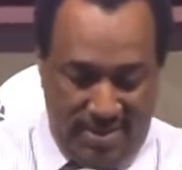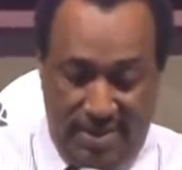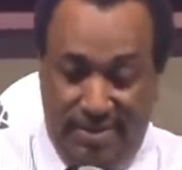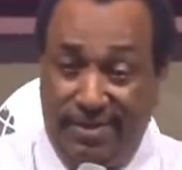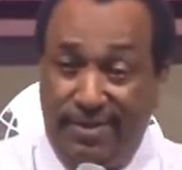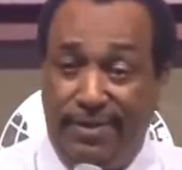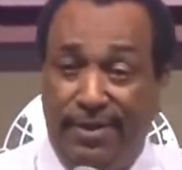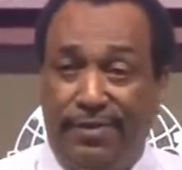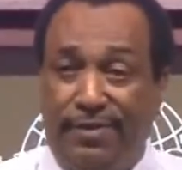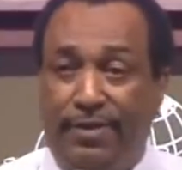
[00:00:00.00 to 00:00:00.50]

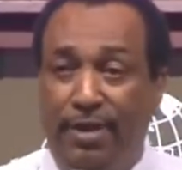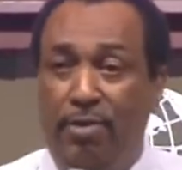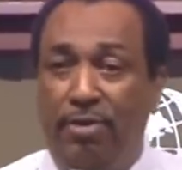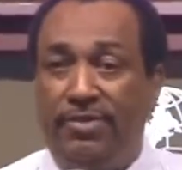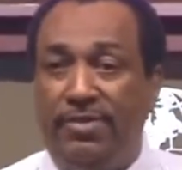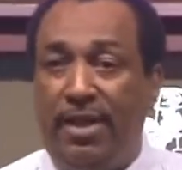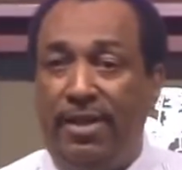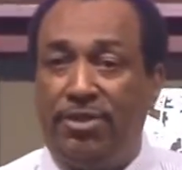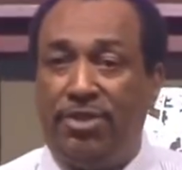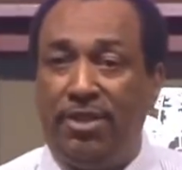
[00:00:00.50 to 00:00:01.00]
This is a
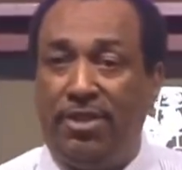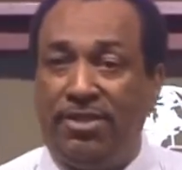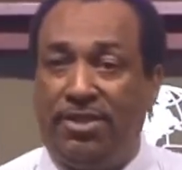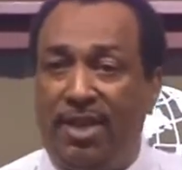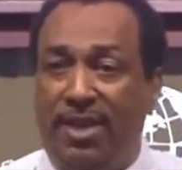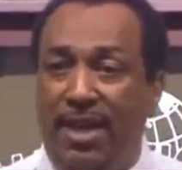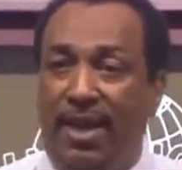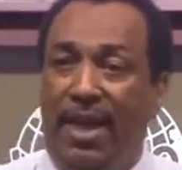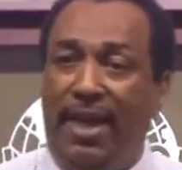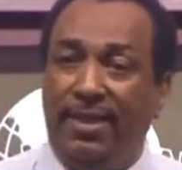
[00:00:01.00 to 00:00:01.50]
series, and I should have
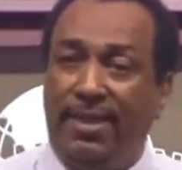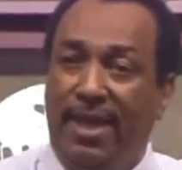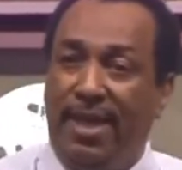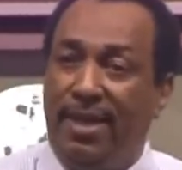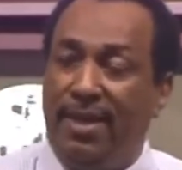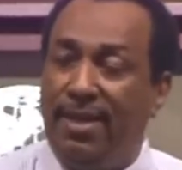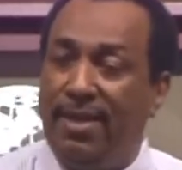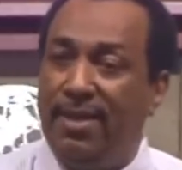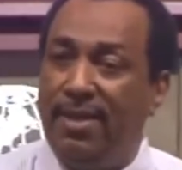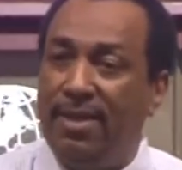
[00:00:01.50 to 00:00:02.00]
took it like
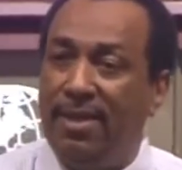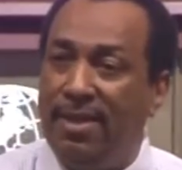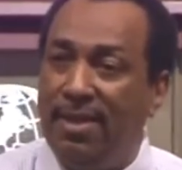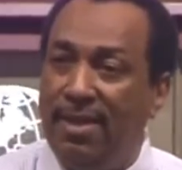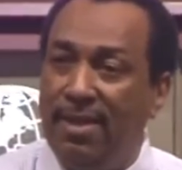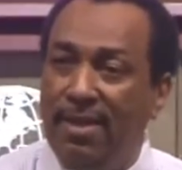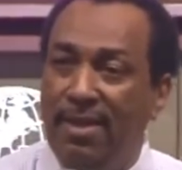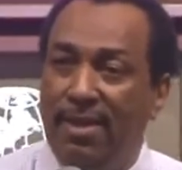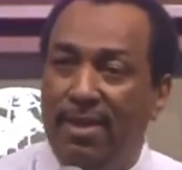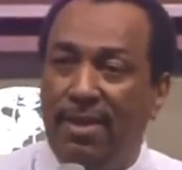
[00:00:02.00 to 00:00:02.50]
that.
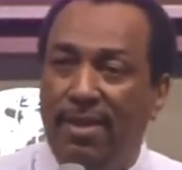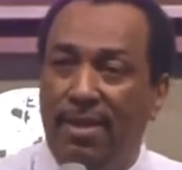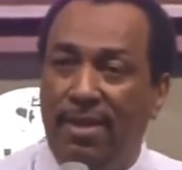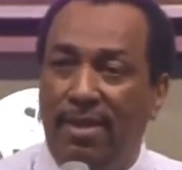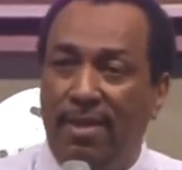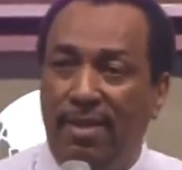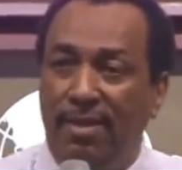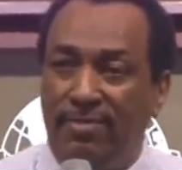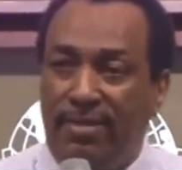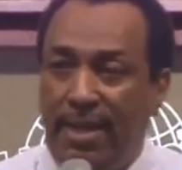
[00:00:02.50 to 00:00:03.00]

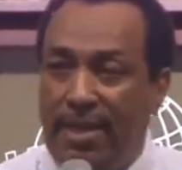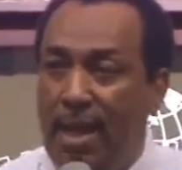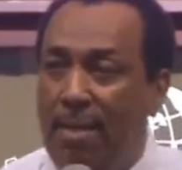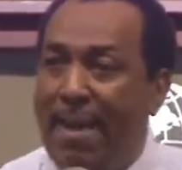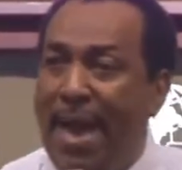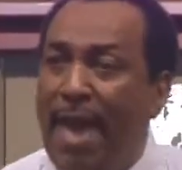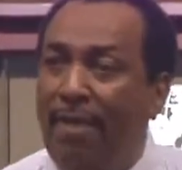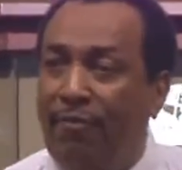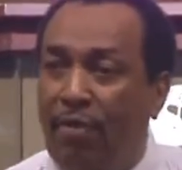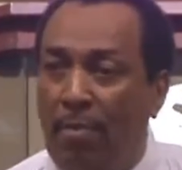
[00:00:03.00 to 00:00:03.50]
To
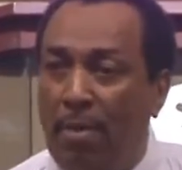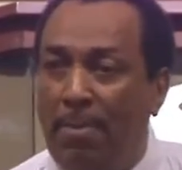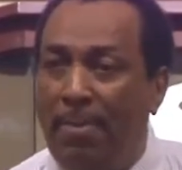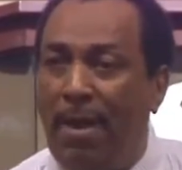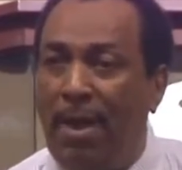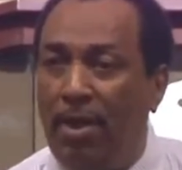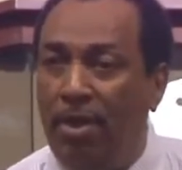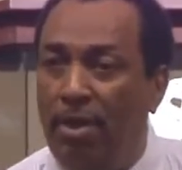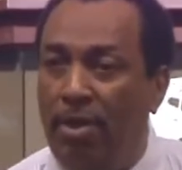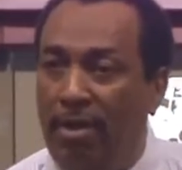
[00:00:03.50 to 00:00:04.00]
come out from
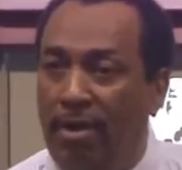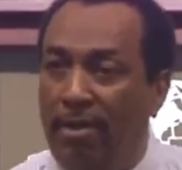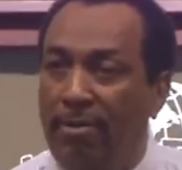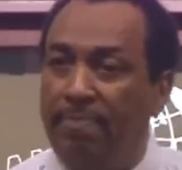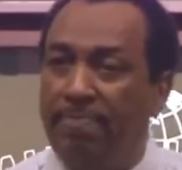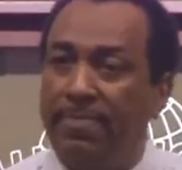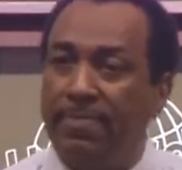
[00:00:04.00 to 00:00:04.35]
among her.